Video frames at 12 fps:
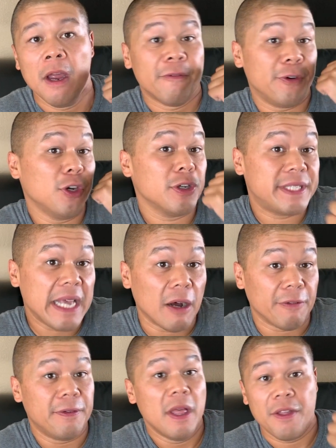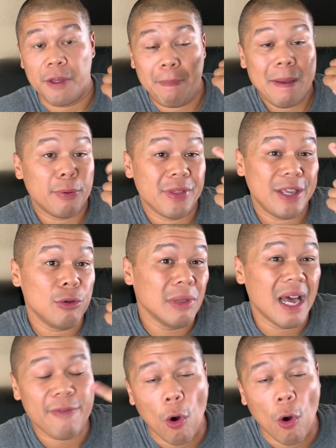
for yourself, the people that you love,